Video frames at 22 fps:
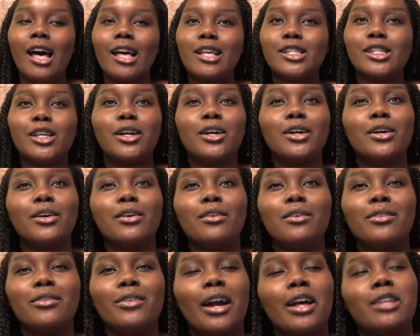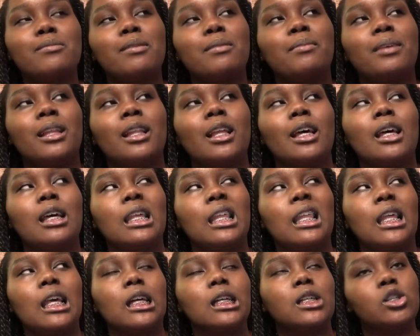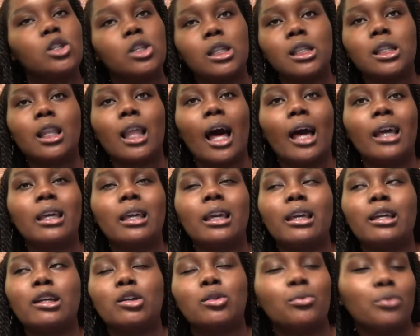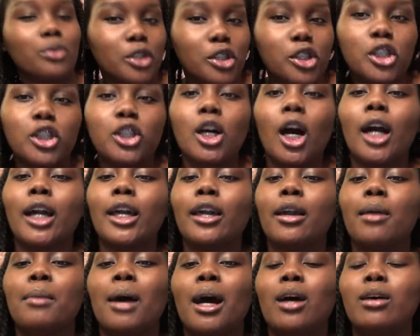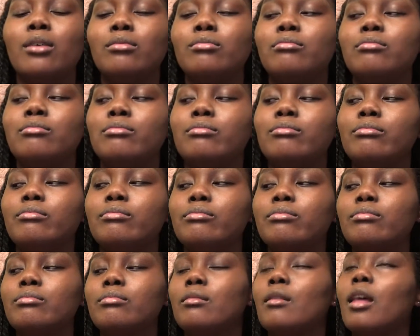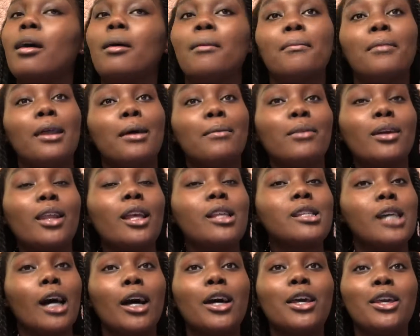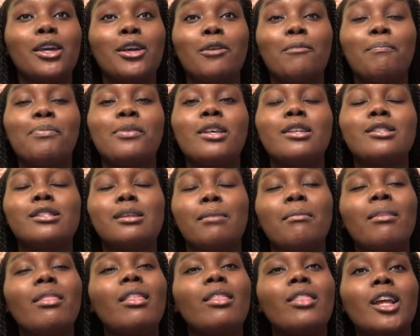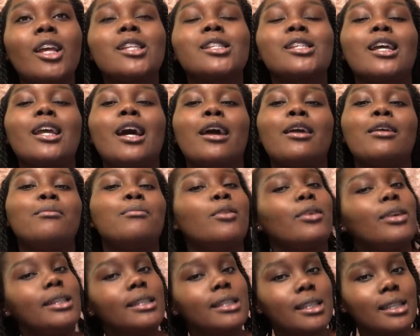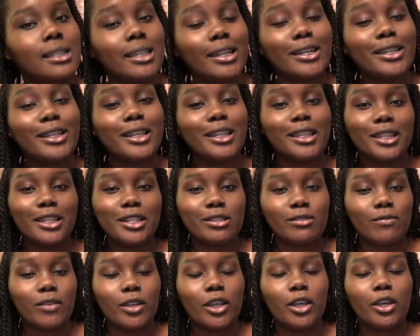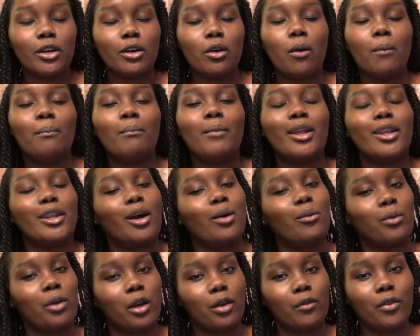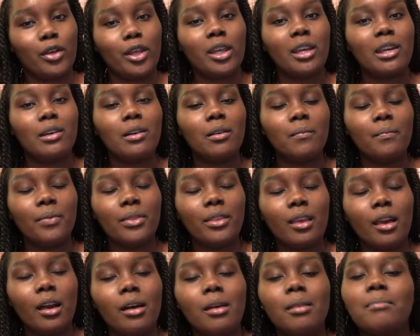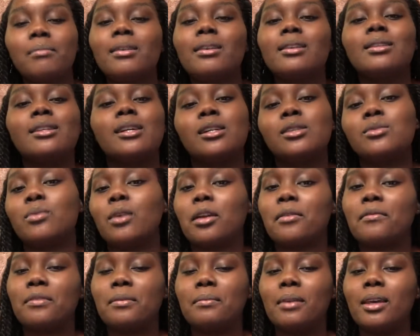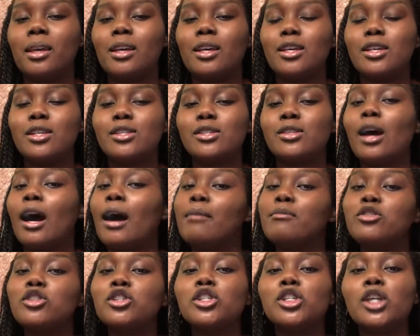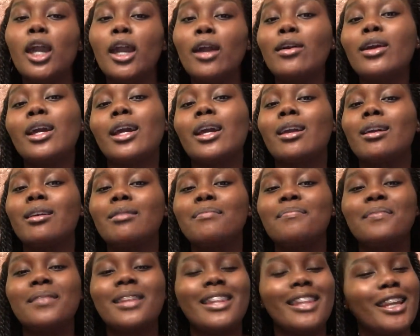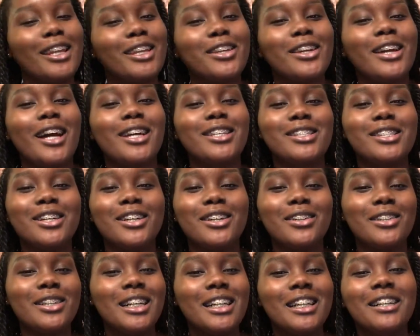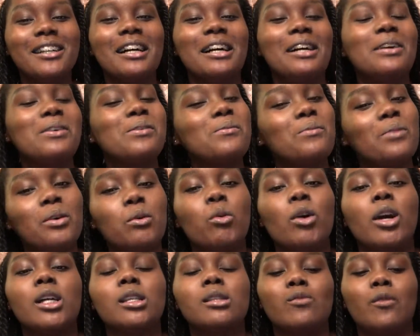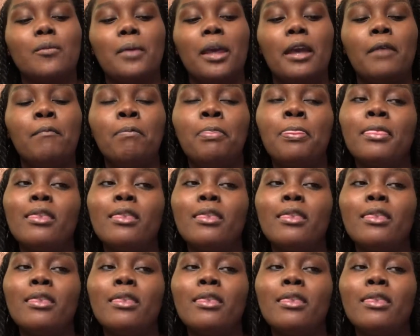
So you guys might be like, she's lying, what is she talking about? But I'm gonna tell you, some of the things that I am going to state in this video may not work for you, but it does work for me. So I'm just sharing, letting you guys know what works for me.